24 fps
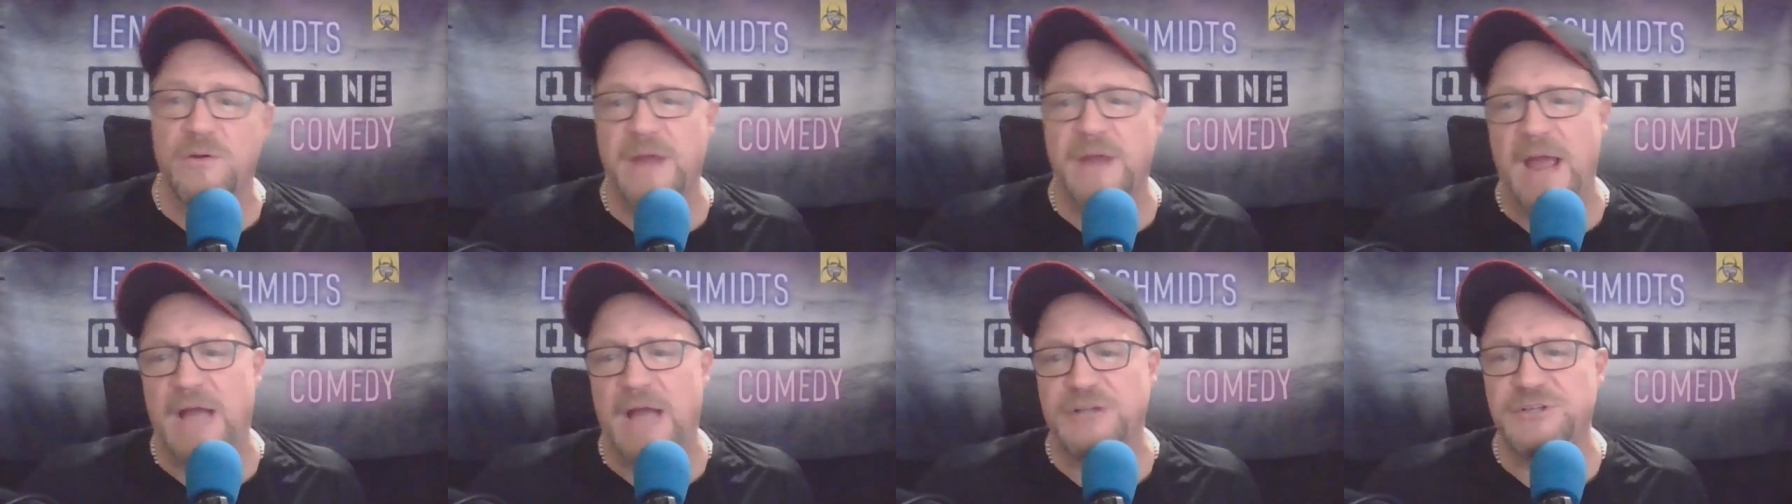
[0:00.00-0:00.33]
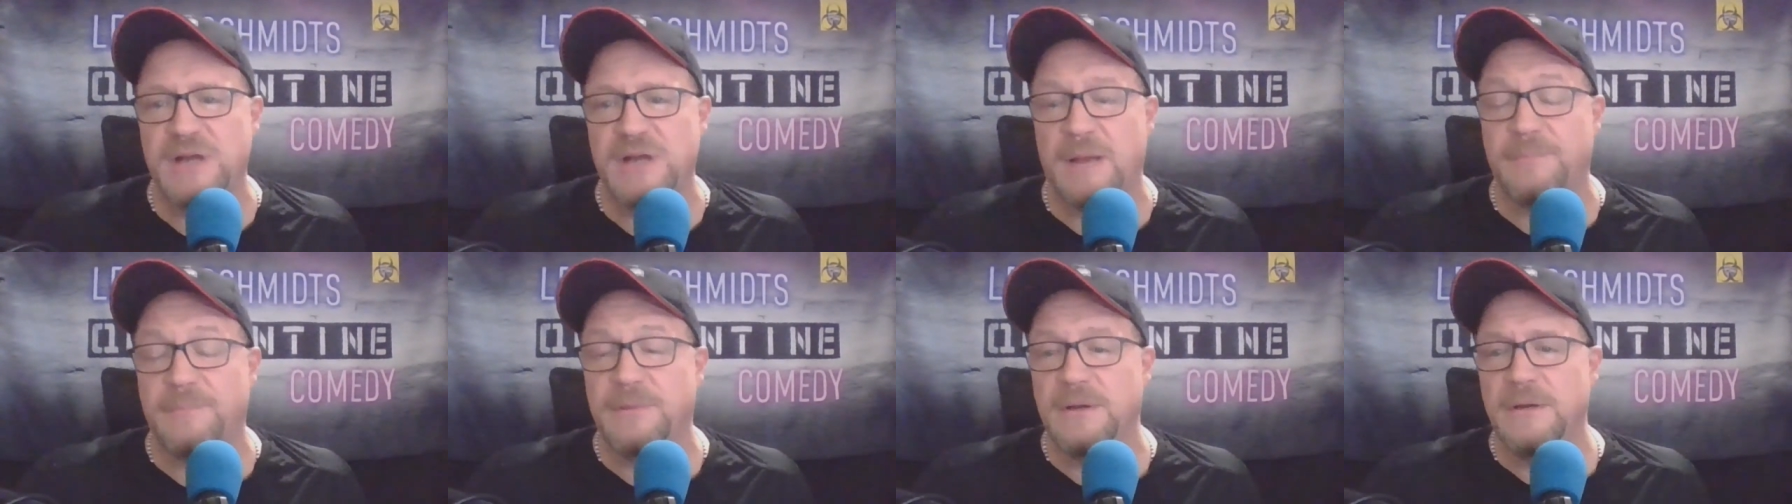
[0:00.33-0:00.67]
Cash
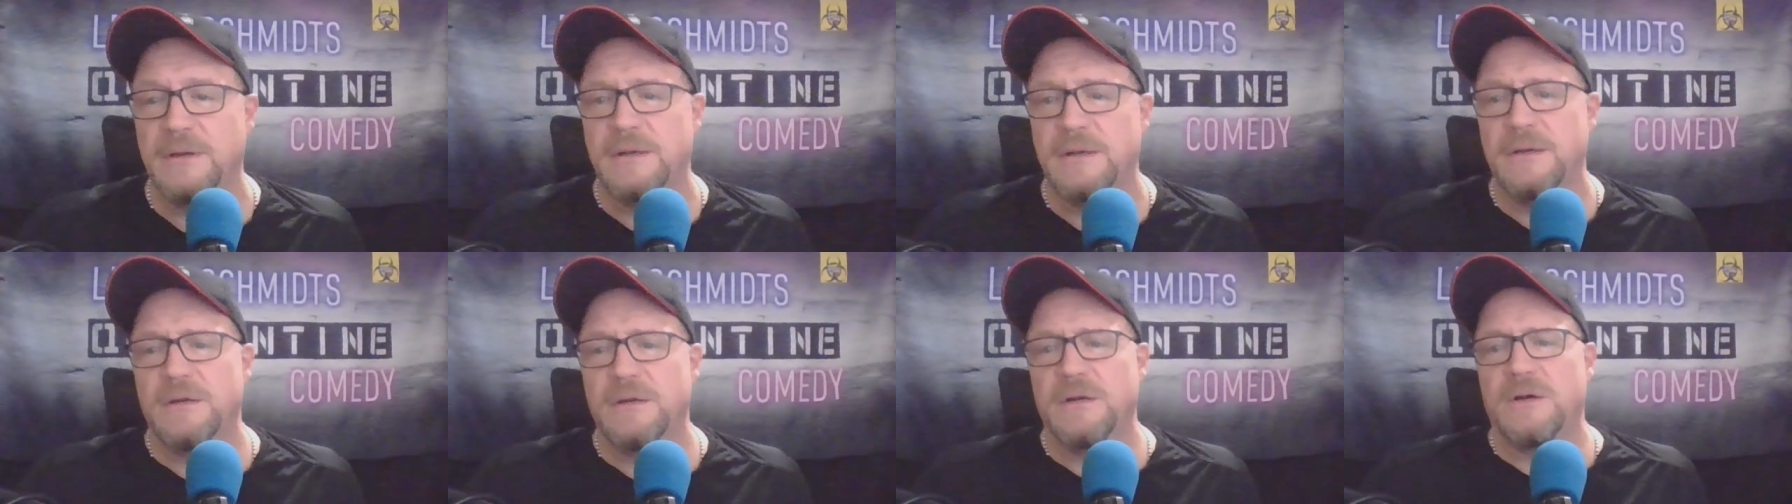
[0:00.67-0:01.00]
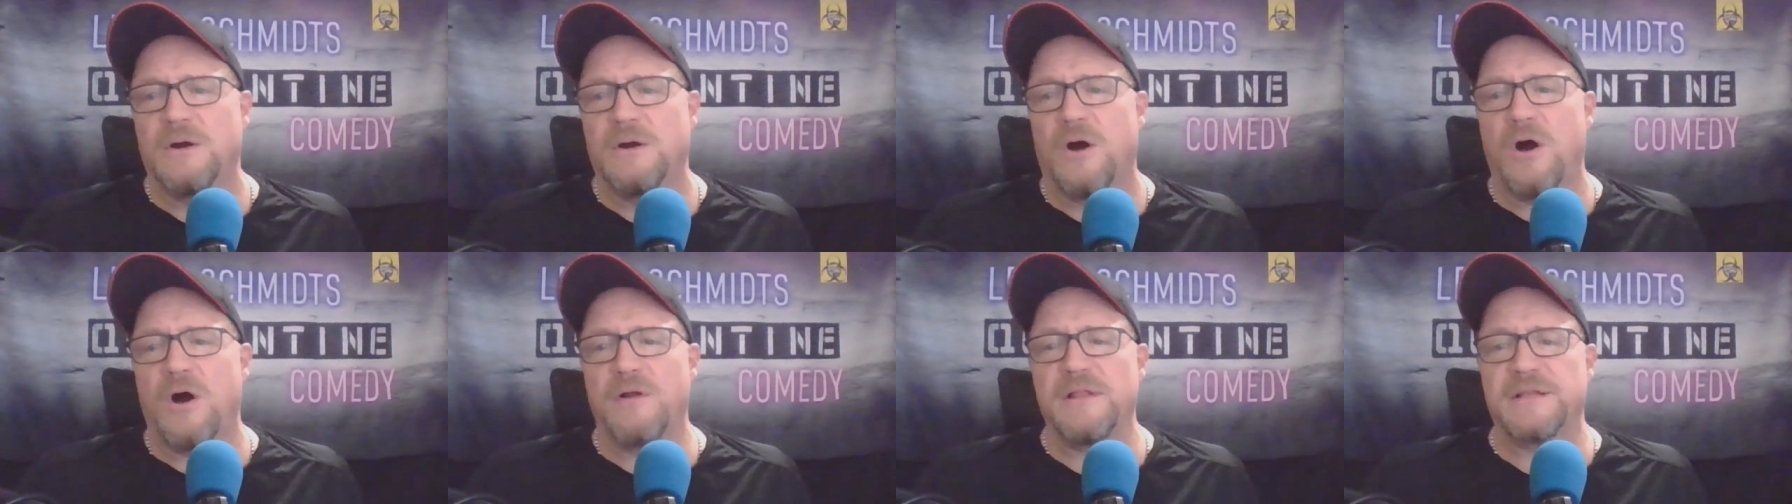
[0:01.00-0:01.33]
App,
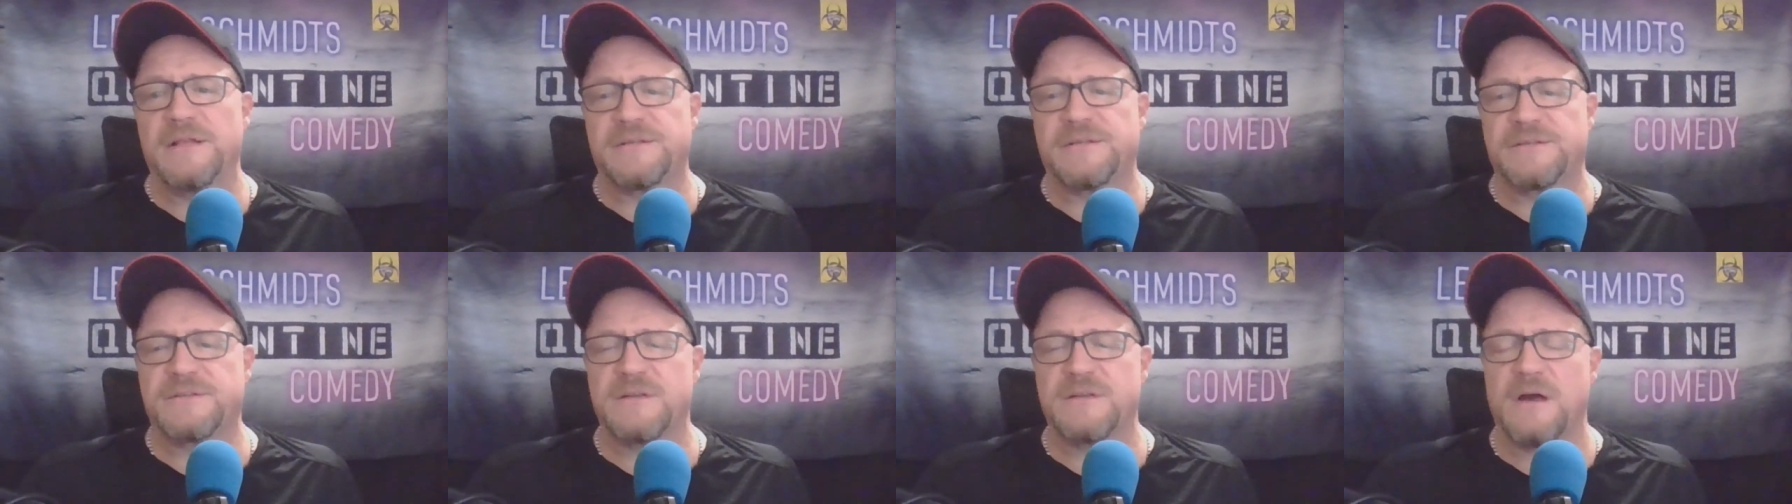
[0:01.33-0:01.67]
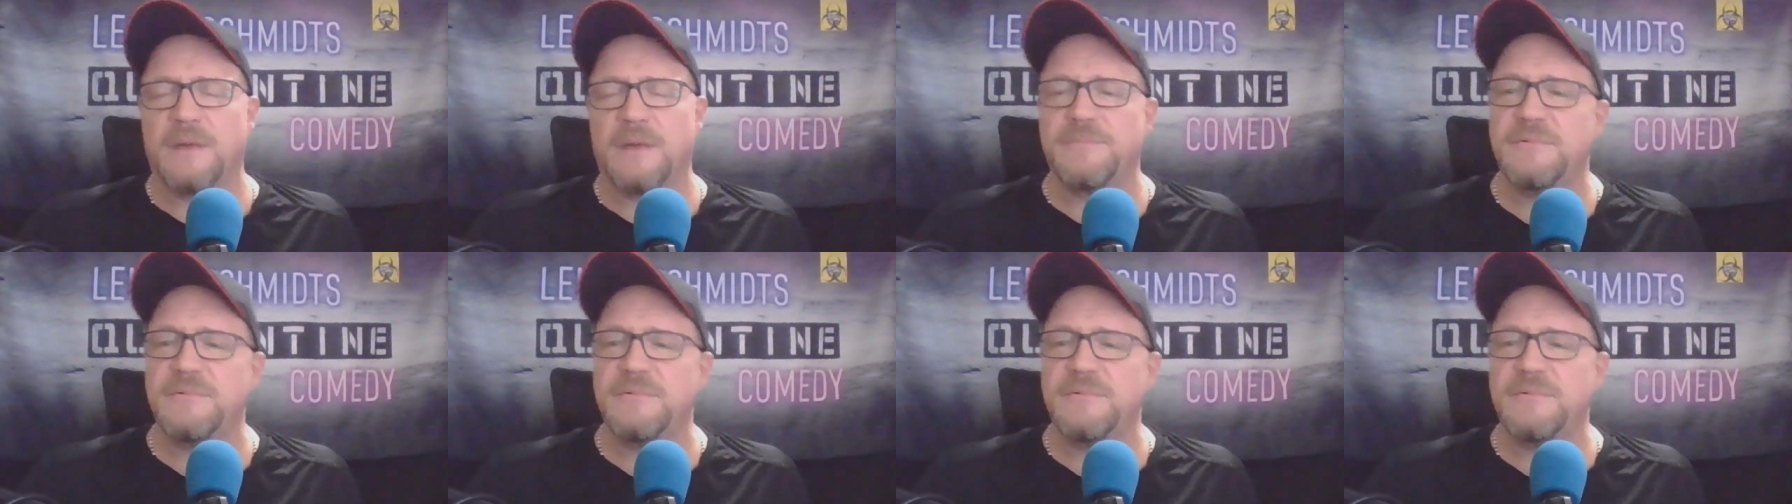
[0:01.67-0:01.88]
all this stuff.